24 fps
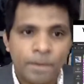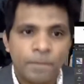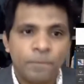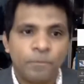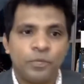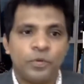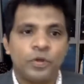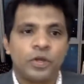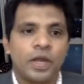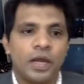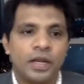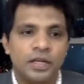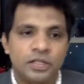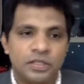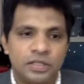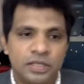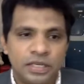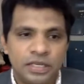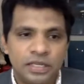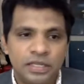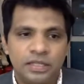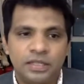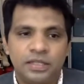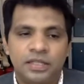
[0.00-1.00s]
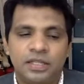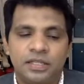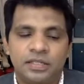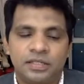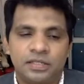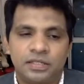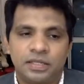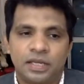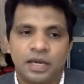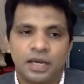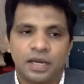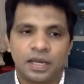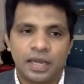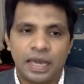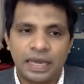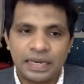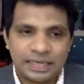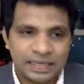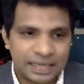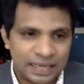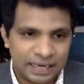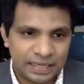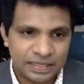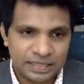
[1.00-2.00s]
You can see this category,